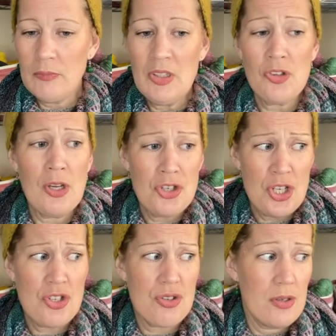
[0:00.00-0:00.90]
So I
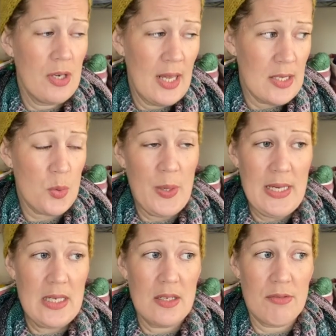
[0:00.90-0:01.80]
just last
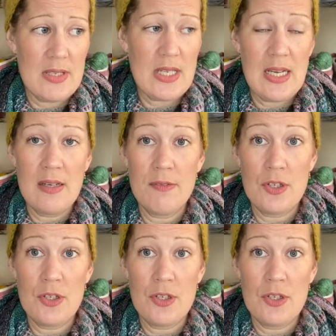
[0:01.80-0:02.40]
week received a